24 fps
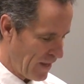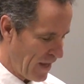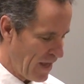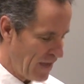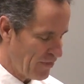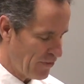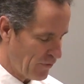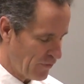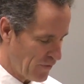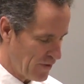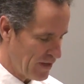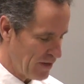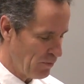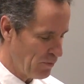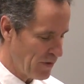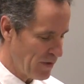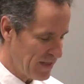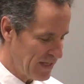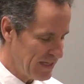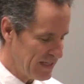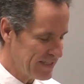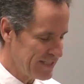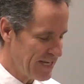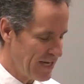And three,
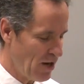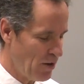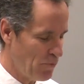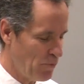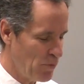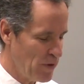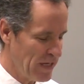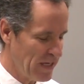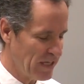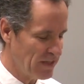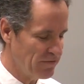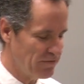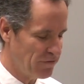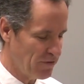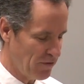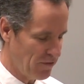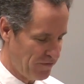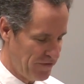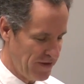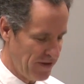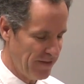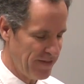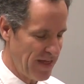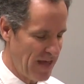with His help, we can
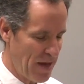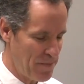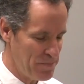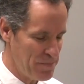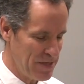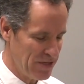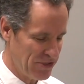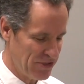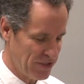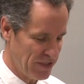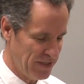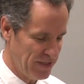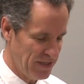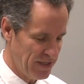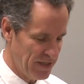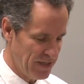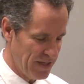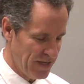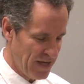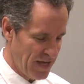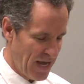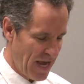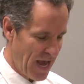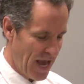fulfill that mission
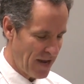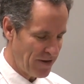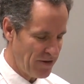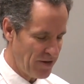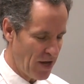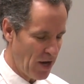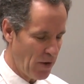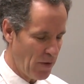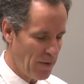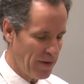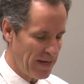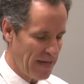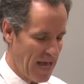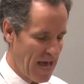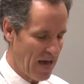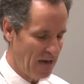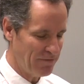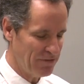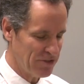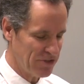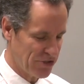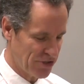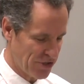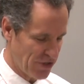and know and
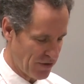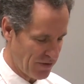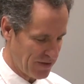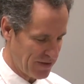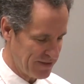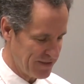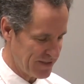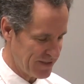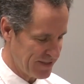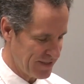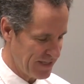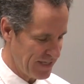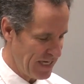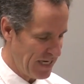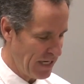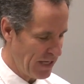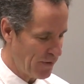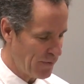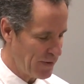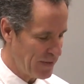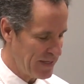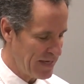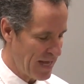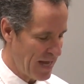have assurance
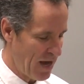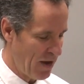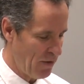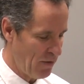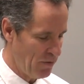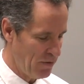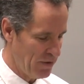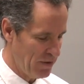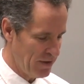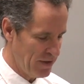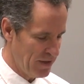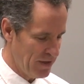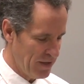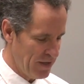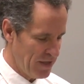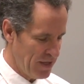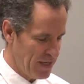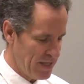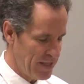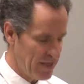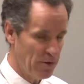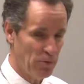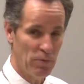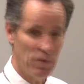here and now
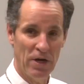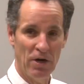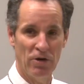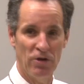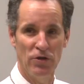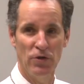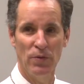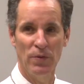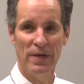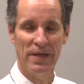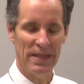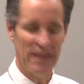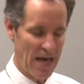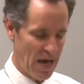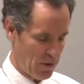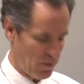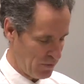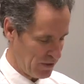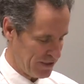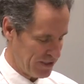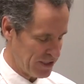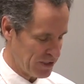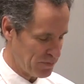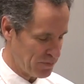that we are doing that
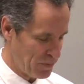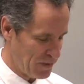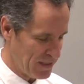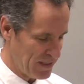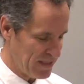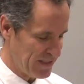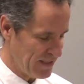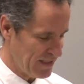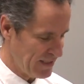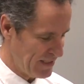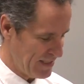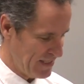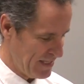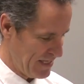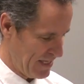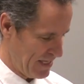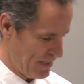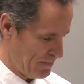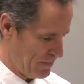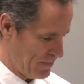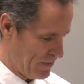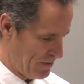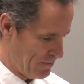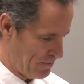which is pleasing
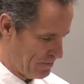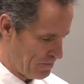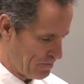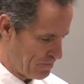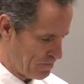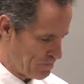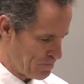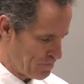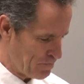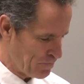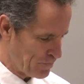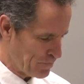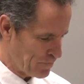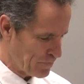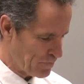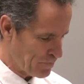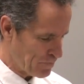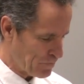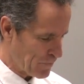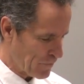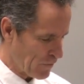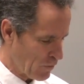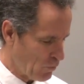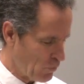to Him.
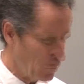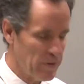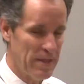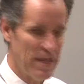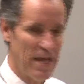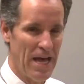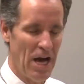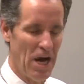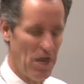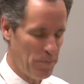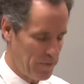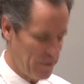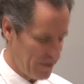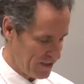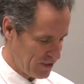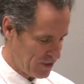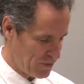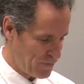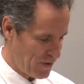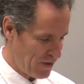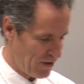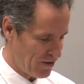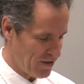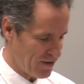With the help of the
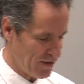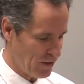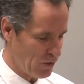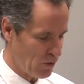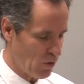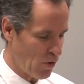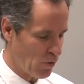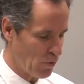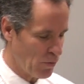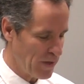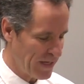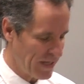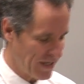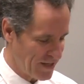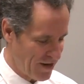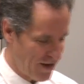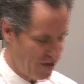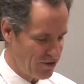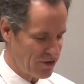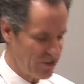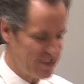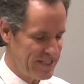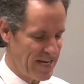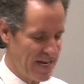Spirit of the Lord, we can
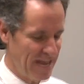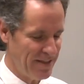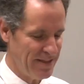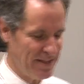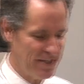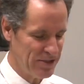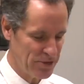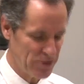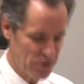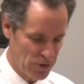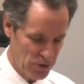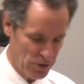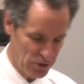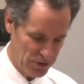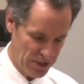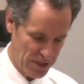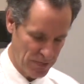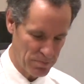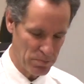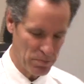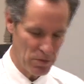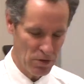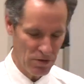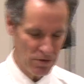understand these truths
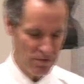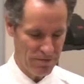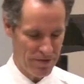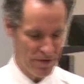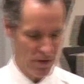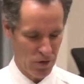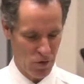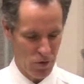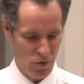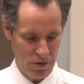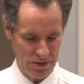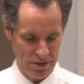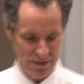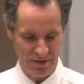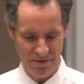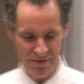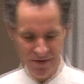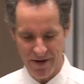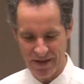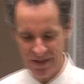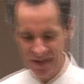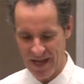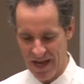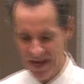and move the course of
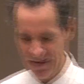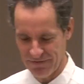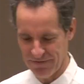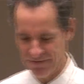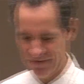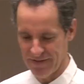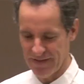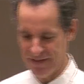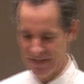our life.